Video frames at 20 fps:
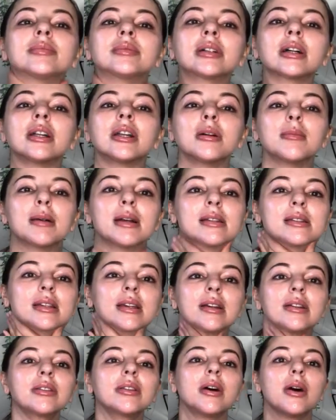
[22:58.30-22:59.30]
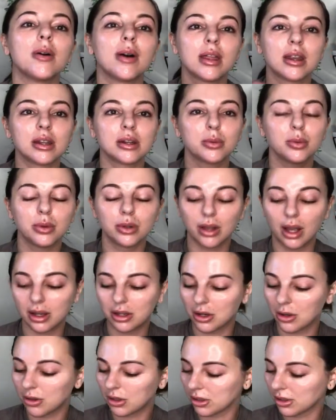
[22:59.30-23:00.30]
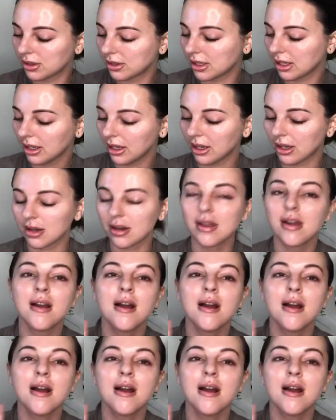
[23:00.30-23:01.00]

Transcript: I know my skin though and it will, I know it'll sink in.